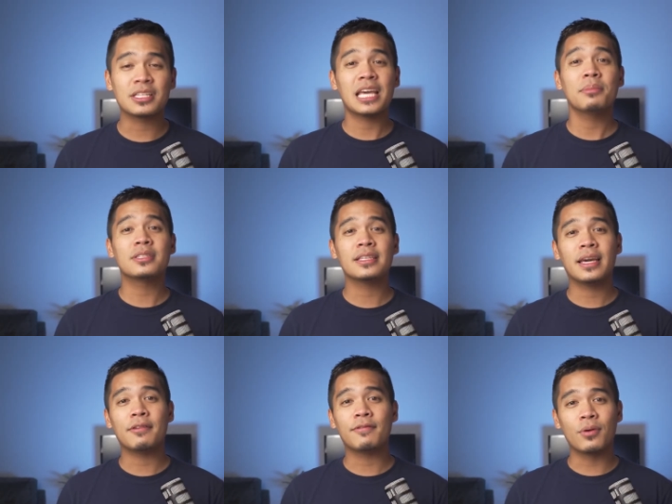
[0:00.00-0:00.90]
I was able to
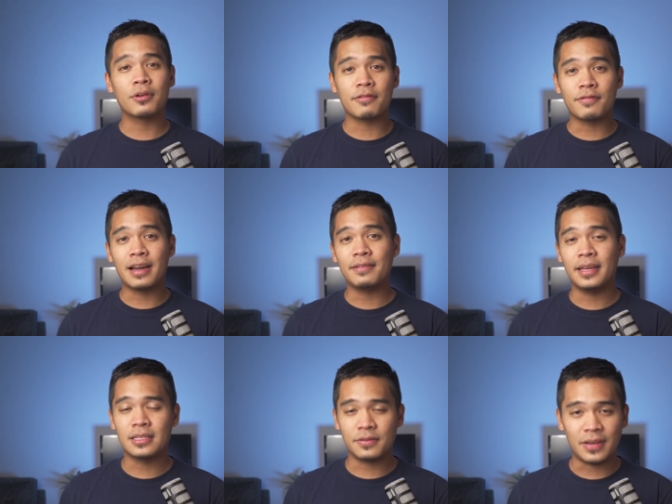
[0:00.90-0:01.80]
get four to five
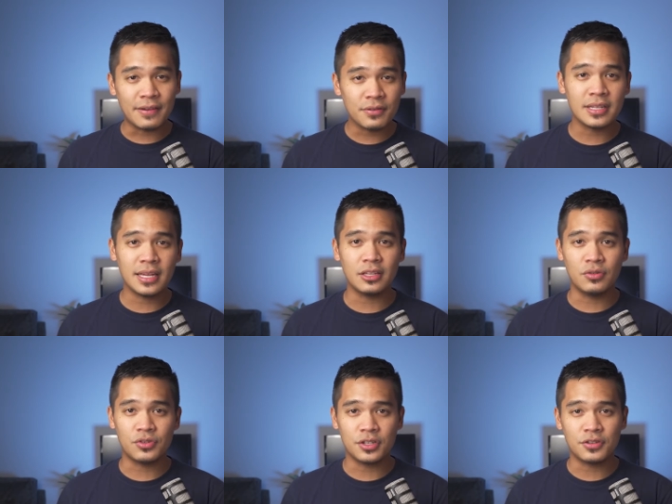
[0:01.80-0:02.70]
days of everyday
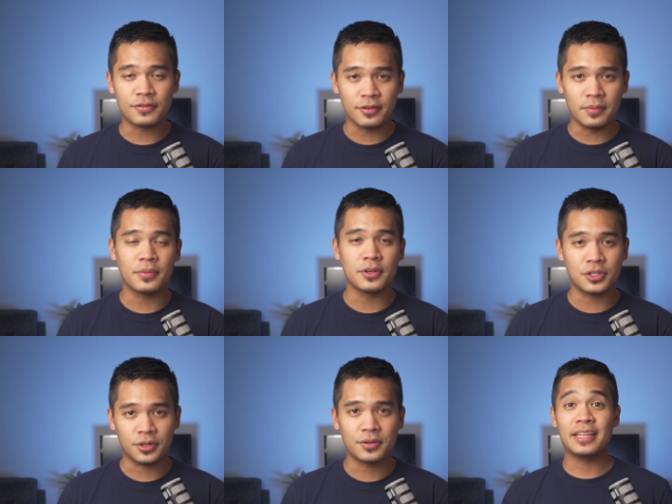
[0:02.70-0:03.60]
usage from the
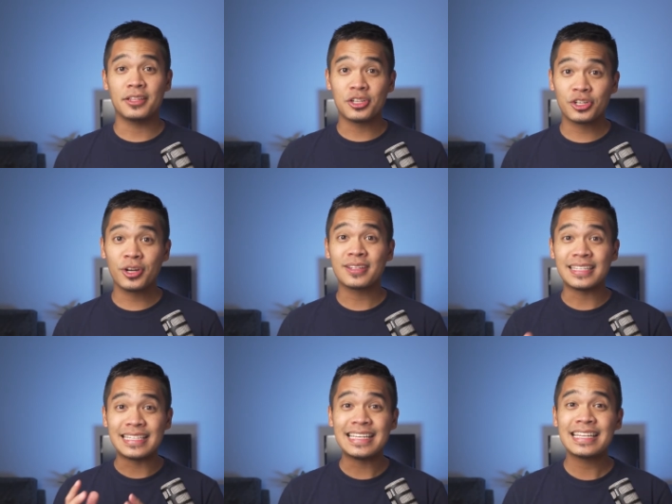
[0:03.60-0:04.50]
shirt. And the
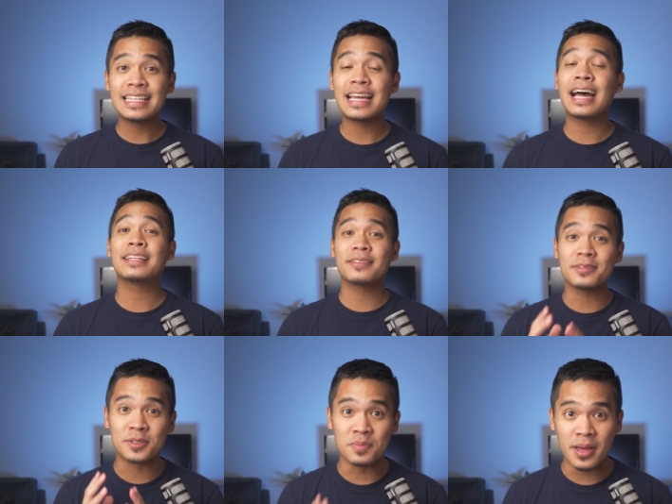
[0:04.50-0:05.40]
shirt did not
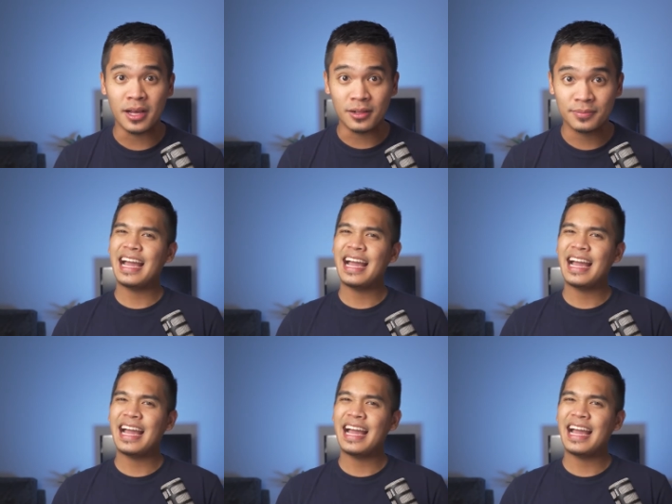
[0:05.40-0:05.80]
smell.